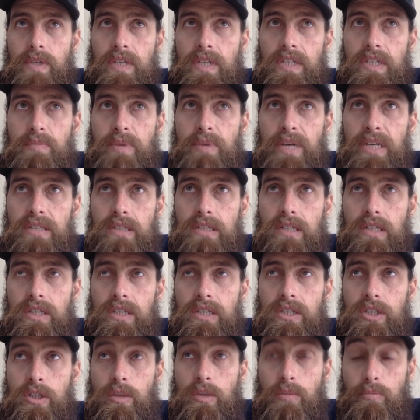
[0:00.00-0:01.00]
It's basically
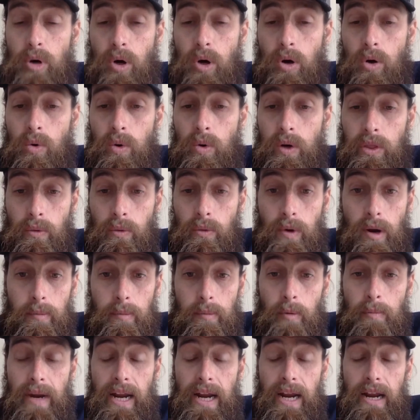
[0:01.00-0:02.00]
just a pole with a
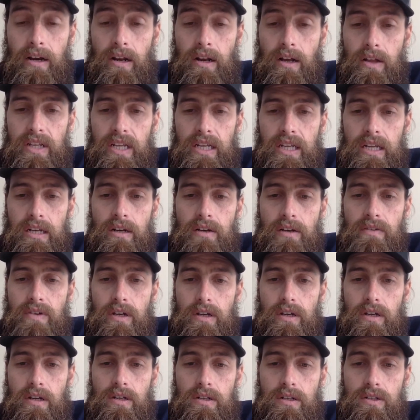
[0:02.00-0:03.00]
rubber band on the end of
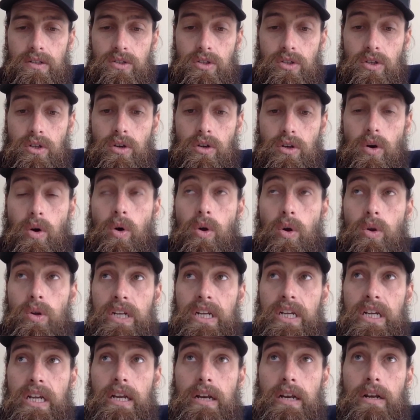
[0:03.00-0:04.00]
it, so you're
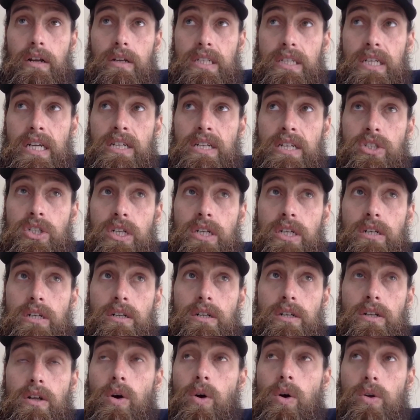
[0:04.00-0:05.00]
holding it
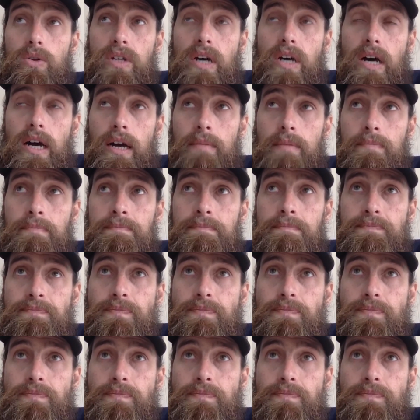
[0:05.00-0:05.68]
tension the whole time.